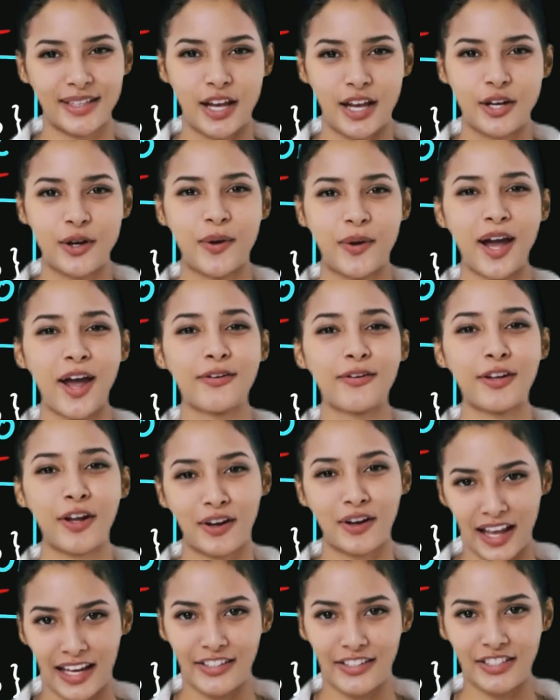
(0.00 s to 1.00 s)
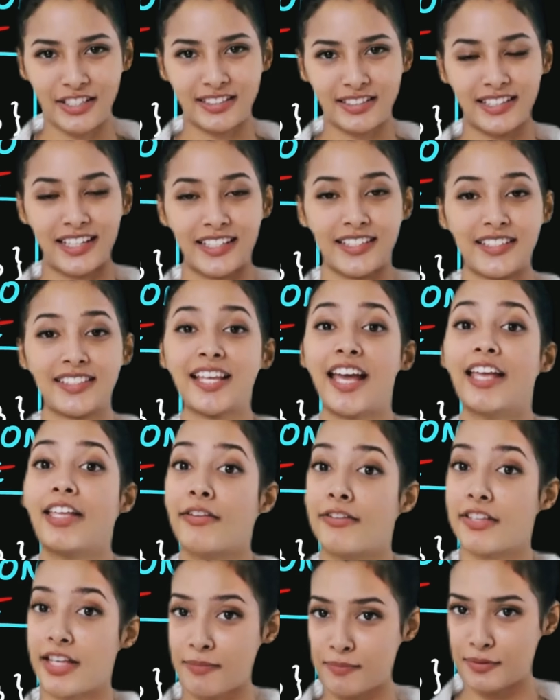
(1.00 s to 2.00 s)
You have collections instead of
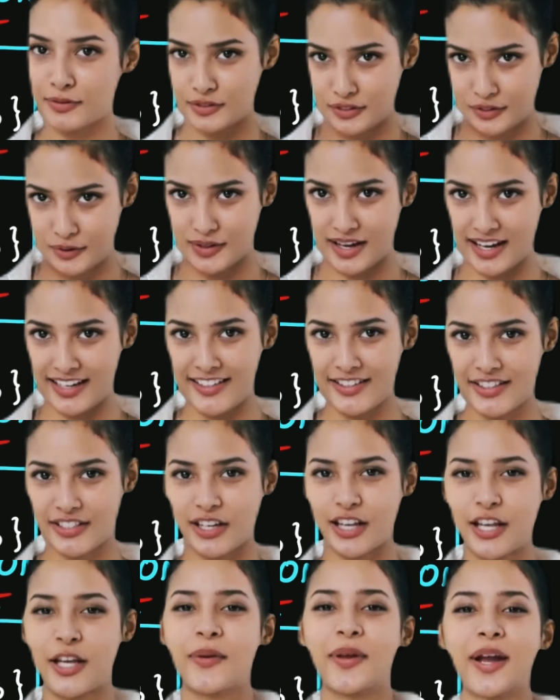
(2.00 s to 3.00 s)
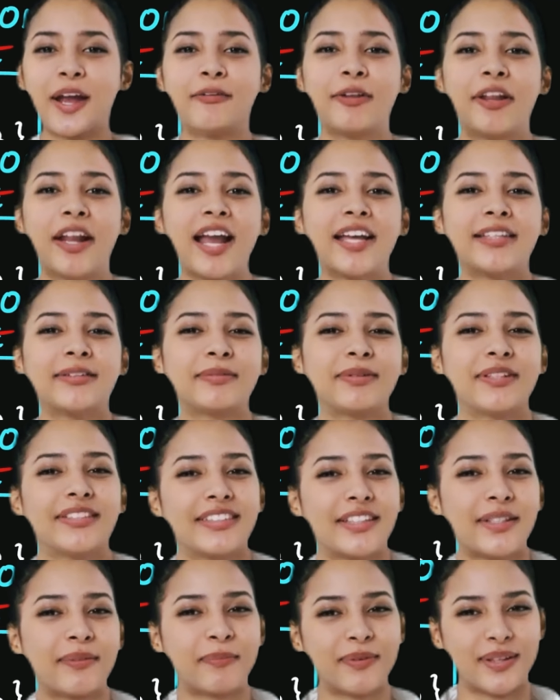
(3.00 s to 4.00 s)
table storage. You have Cosmos
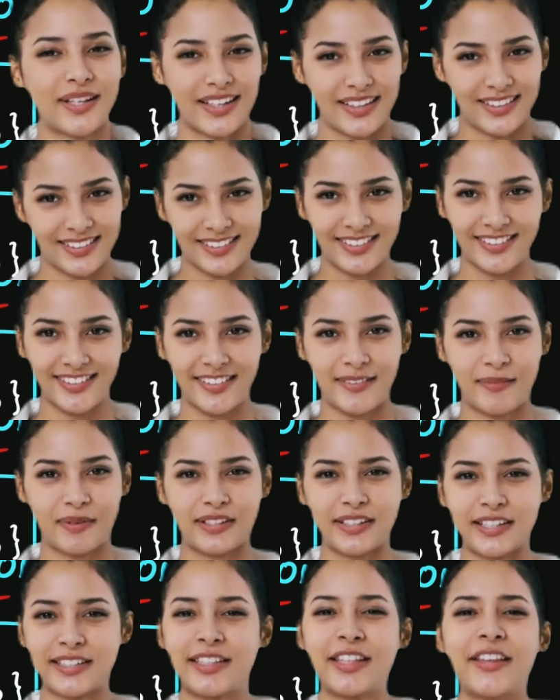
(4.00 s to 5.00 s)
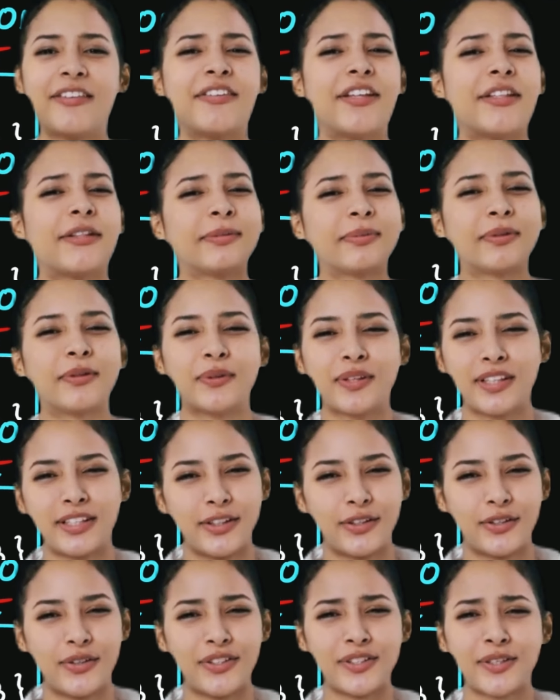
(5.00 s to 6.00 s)
DB, but the difference between the
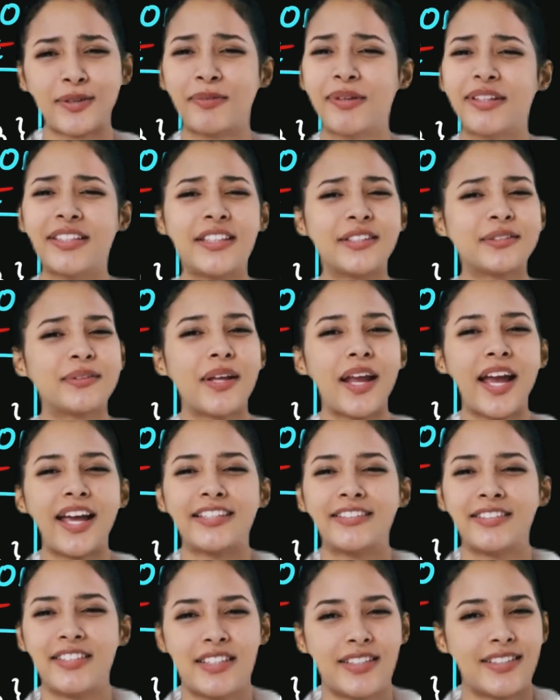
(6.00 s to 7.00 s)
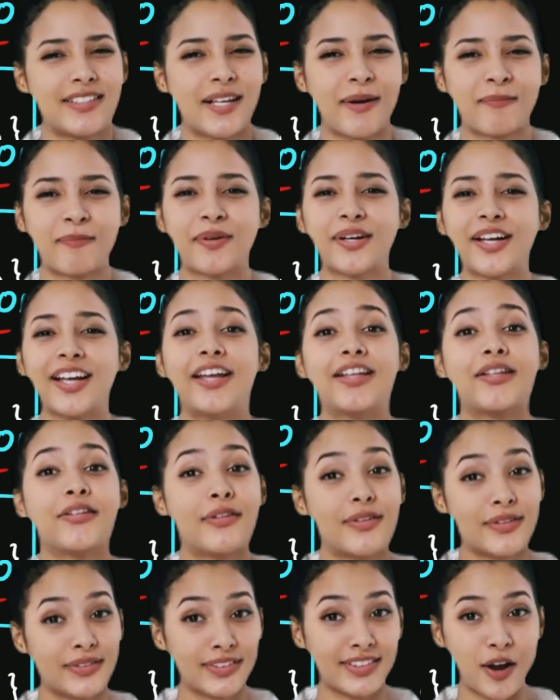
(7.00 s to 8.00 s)
two services lies somewhere
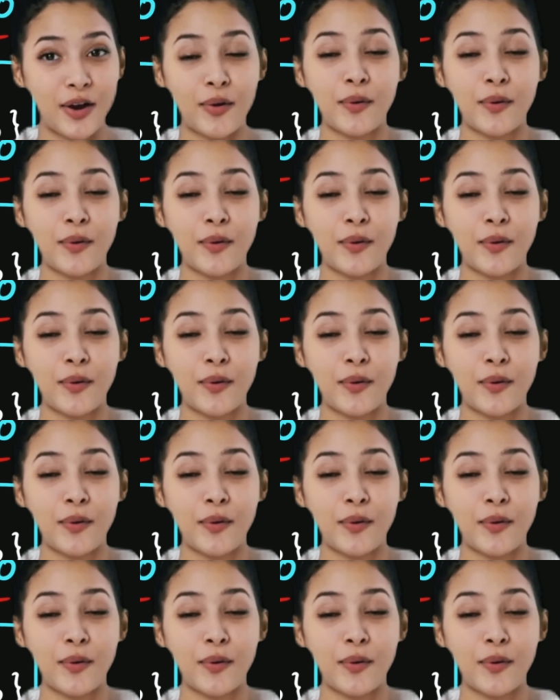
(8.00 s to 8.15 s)
else.